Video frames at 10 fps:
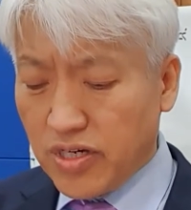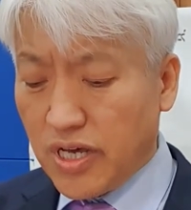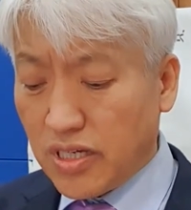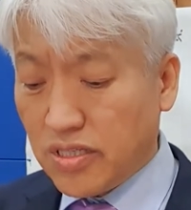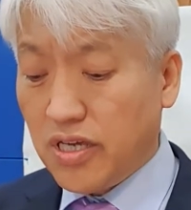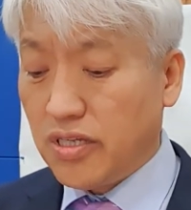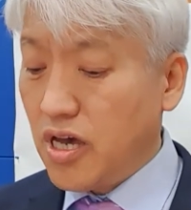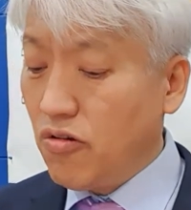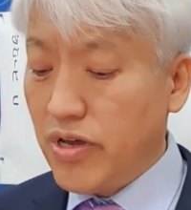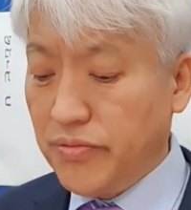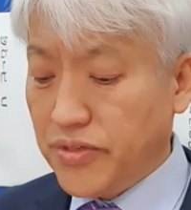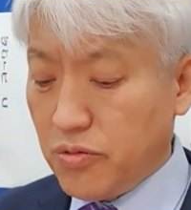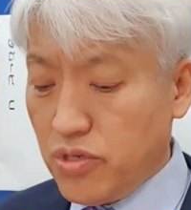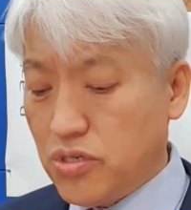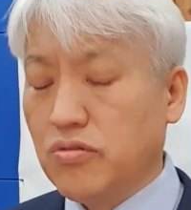like that. However,
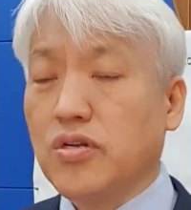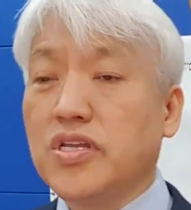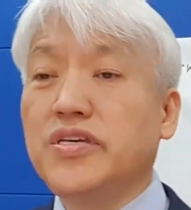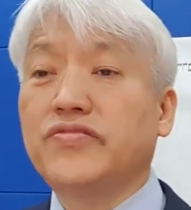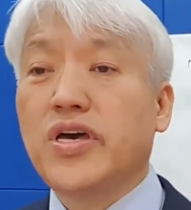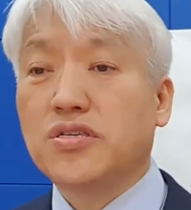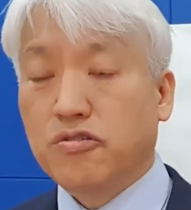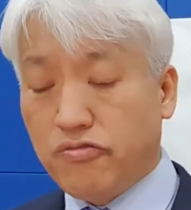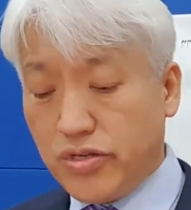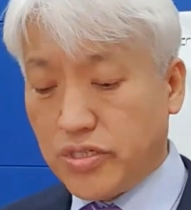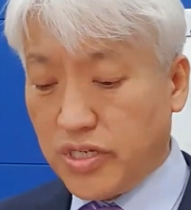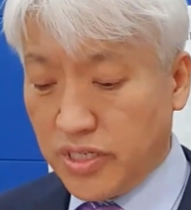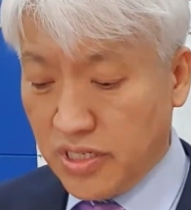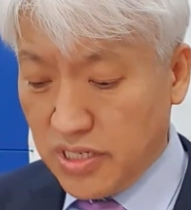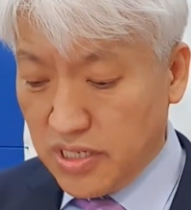we should live as a Christian.
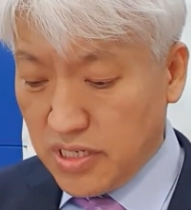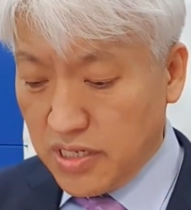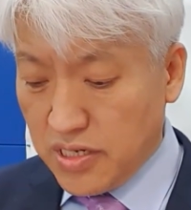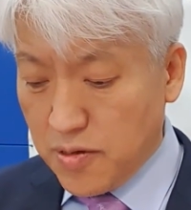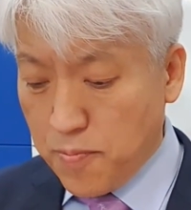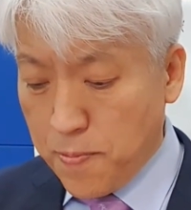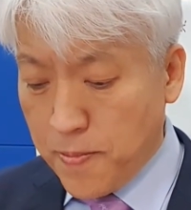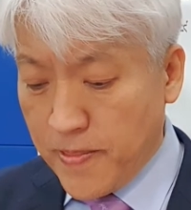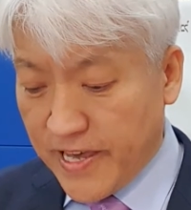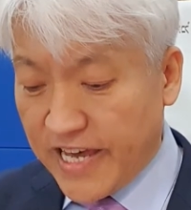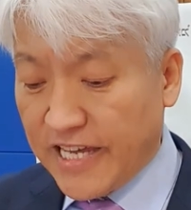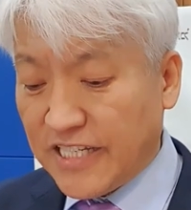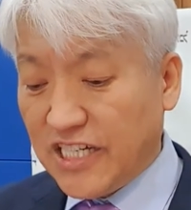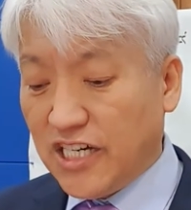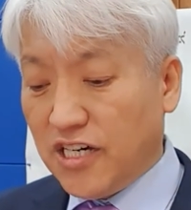
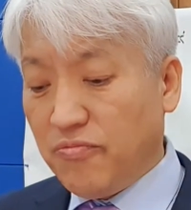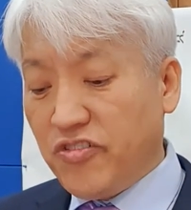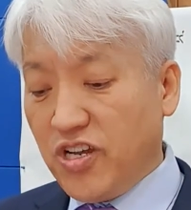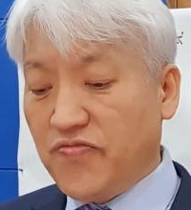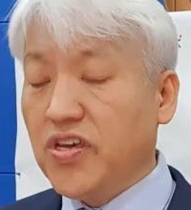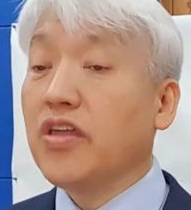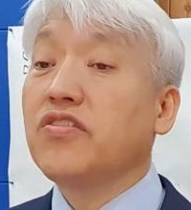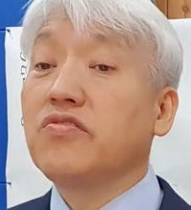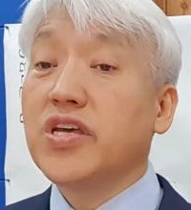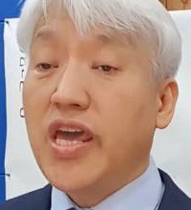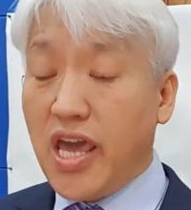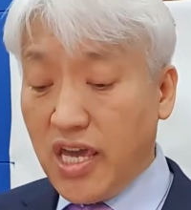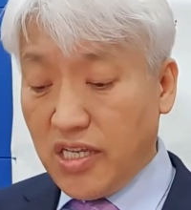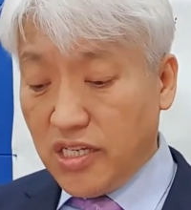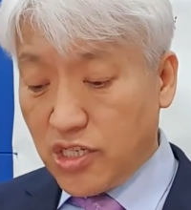And Philippians
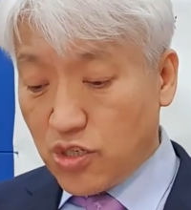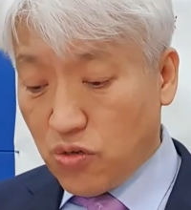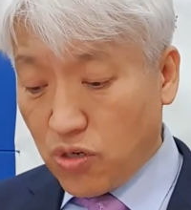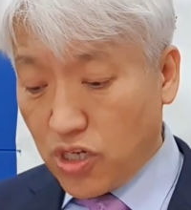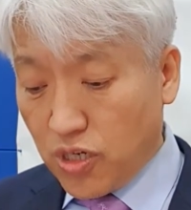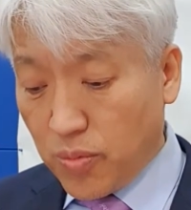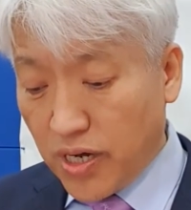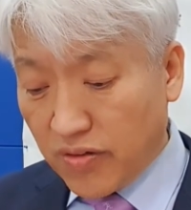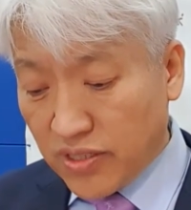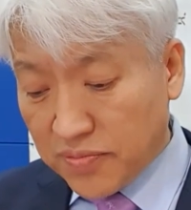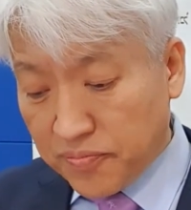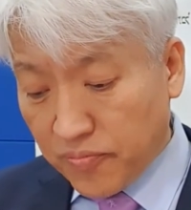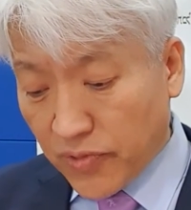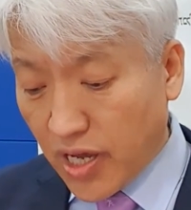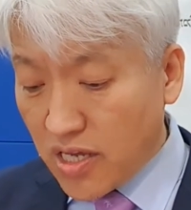3:8 is talking about,
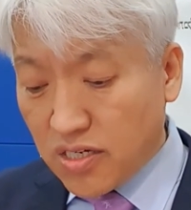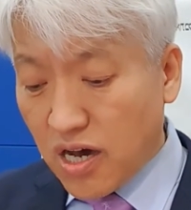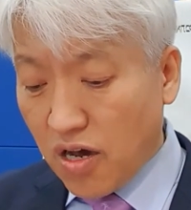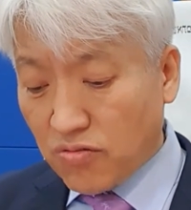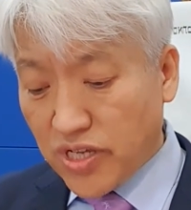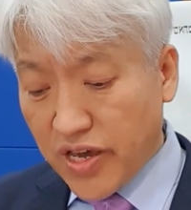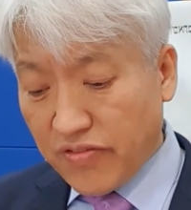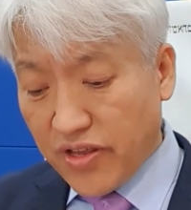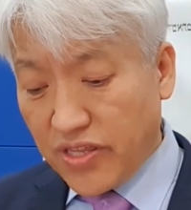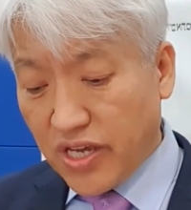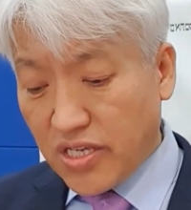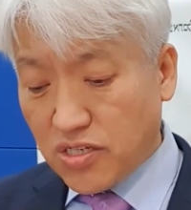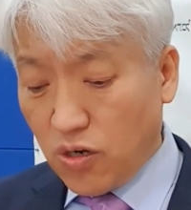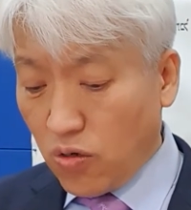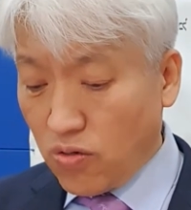I count everything as a
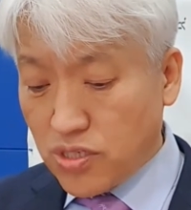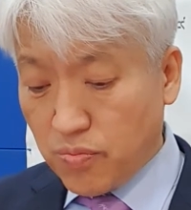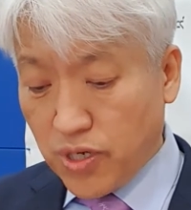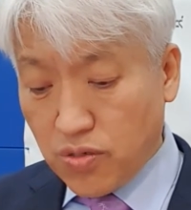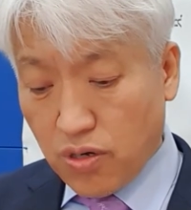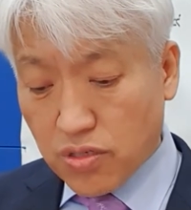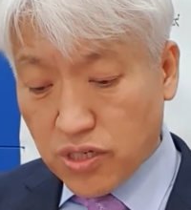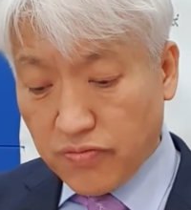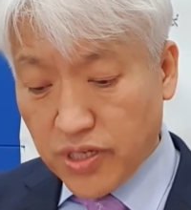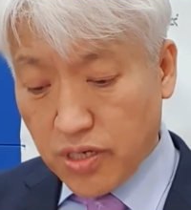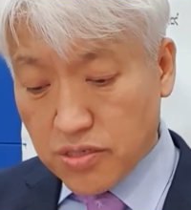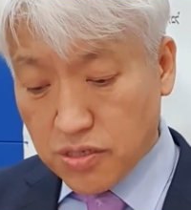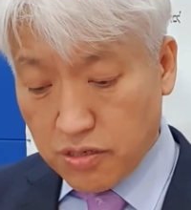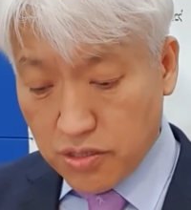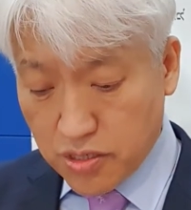loss because of the
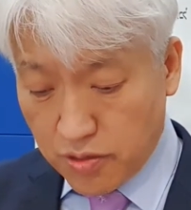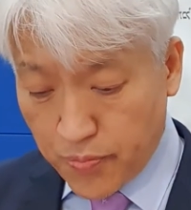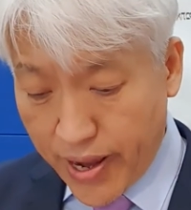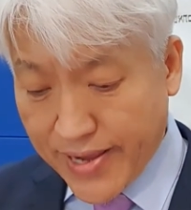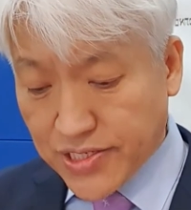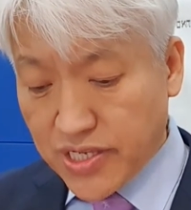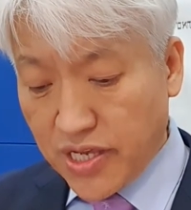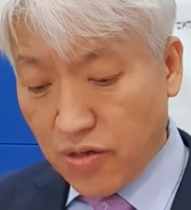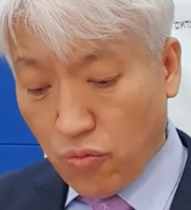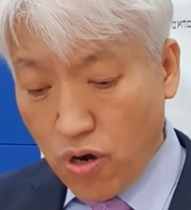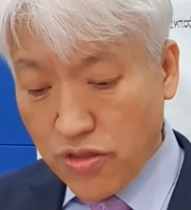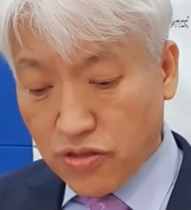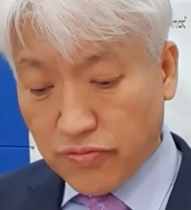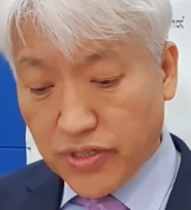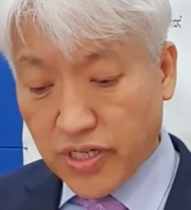surpassing worth
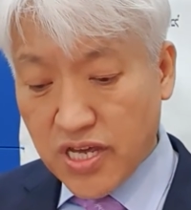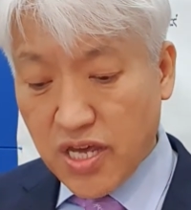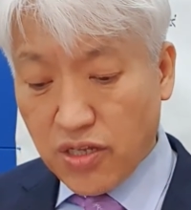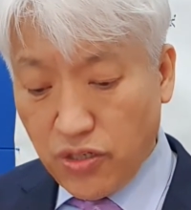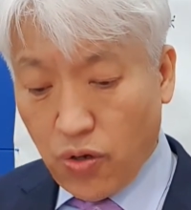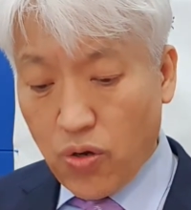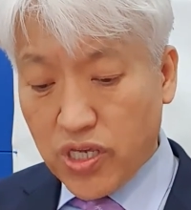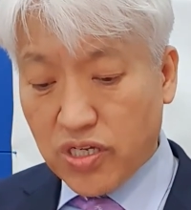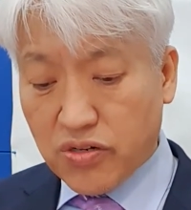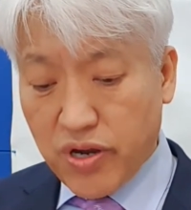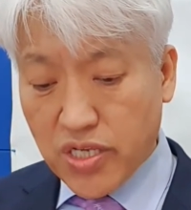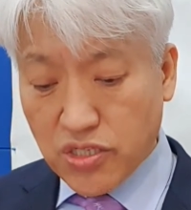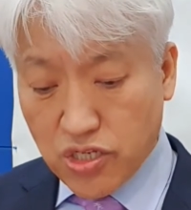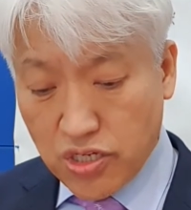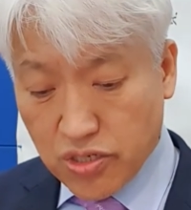of knowing Christ
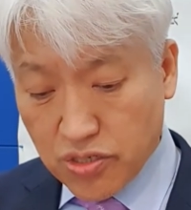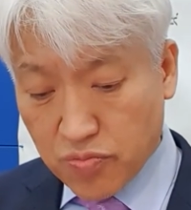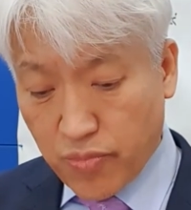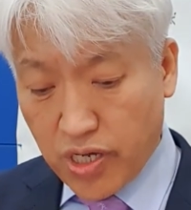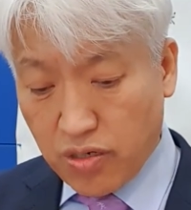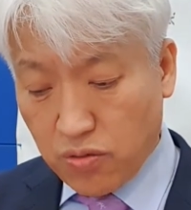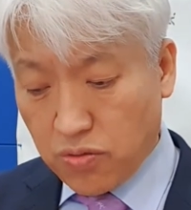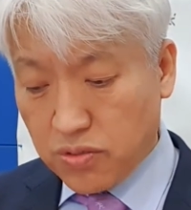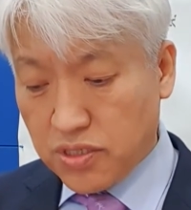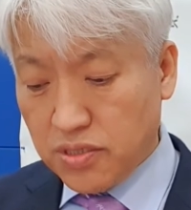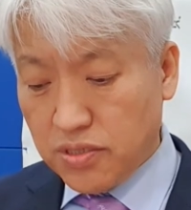Jesus, my Lord.